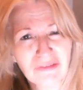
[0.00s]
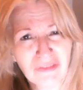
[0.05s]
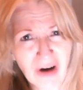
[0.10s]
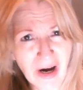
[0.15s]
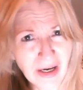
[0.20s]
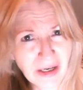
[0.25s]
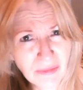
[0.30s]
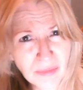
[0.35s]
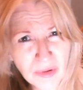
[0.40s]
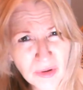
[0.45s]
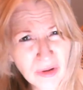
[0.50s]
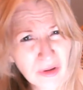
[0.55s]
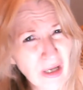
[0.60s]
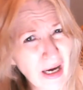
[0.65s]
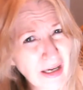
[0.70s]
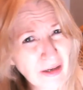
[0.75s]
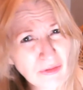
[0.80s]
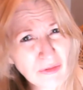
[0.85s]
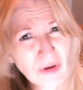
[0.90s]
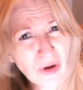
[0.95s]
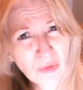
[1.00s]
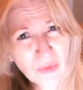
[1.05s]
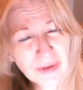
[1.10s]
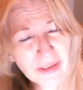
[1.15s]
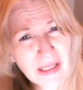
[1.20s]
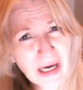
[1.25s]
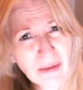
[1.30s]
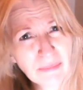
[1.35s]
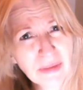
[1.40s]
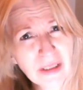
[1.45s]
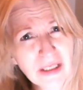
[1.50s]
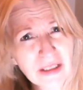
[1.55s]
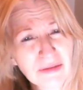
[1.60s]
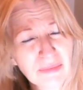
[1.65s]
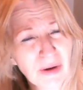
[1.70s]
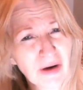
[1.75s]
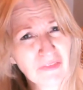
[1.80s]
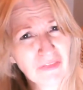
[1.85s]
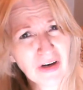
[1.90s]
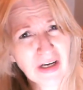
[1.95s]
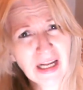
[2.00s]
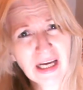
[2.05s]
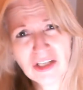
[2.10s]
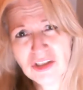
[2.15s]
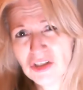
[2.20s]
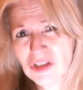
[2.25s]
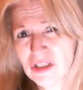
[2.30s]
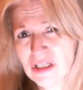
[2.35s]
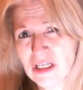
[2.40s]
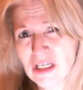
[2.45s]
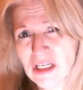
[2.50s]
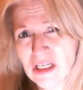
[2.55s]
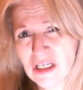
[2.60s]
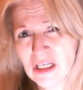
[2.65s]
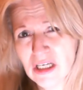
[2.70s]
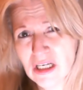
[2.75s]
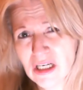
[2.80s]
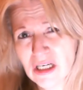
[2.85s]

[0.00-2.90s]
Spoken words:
viable. I don't know what that means, but financially,